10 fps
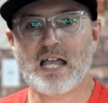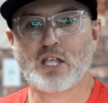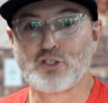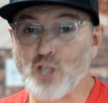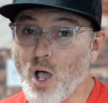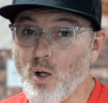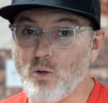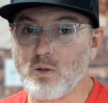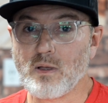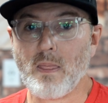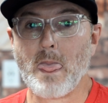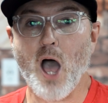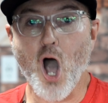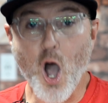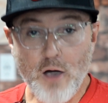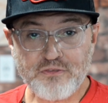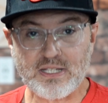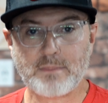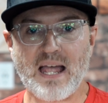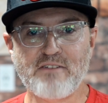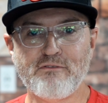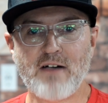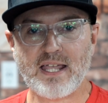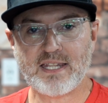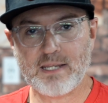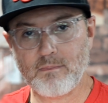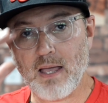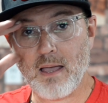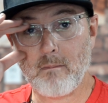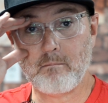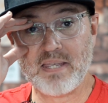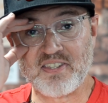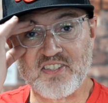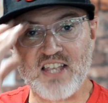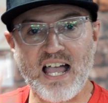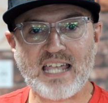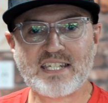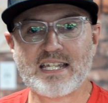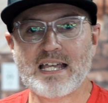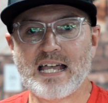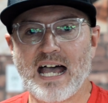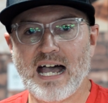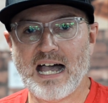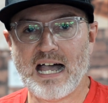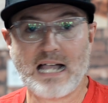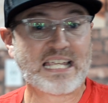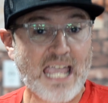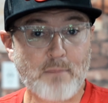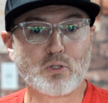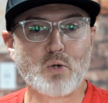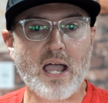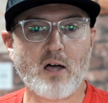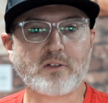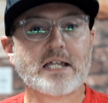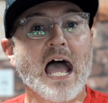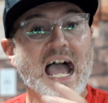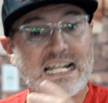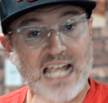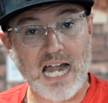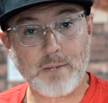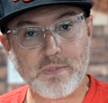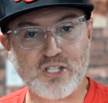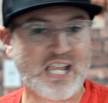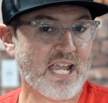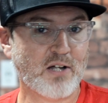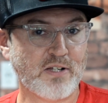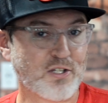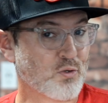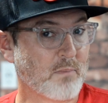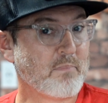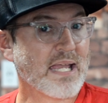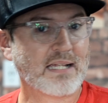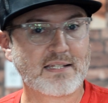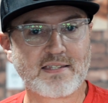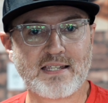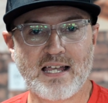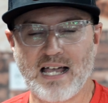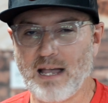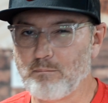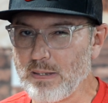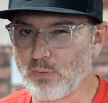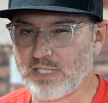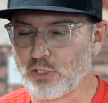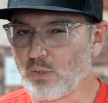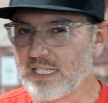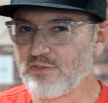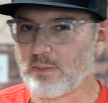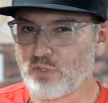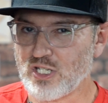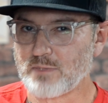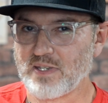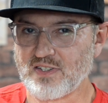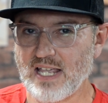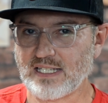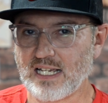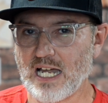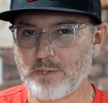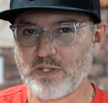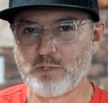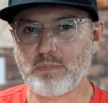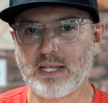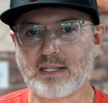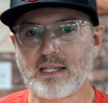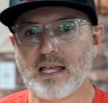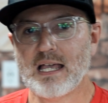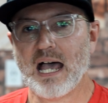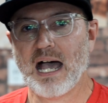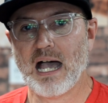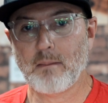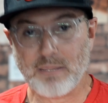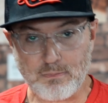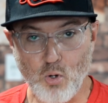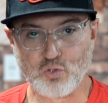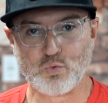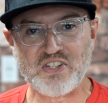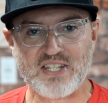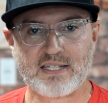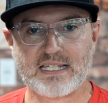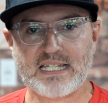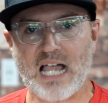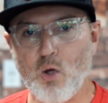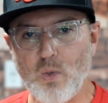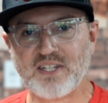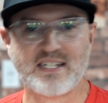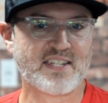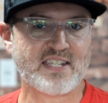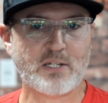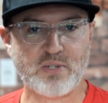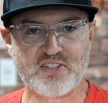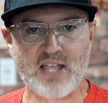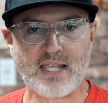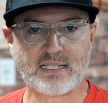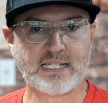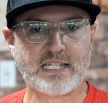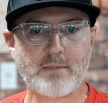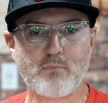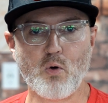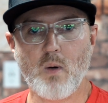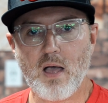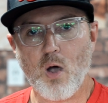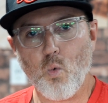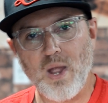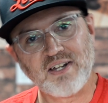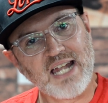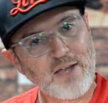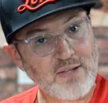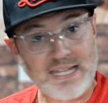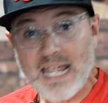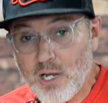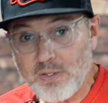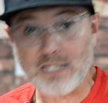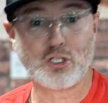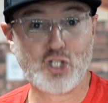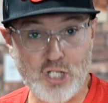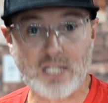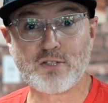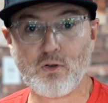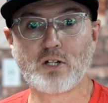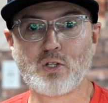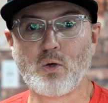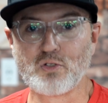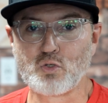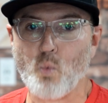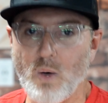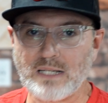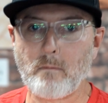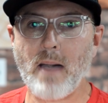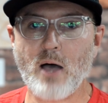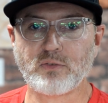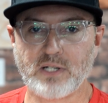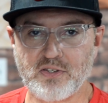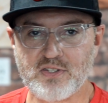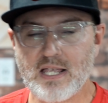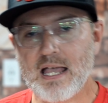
So often I find them beside campground, garbage areas or bins. People tend to leave them just beside the garbage bin. But most recently, I went to the city recycling depot where they have an area just for those 1-pounders.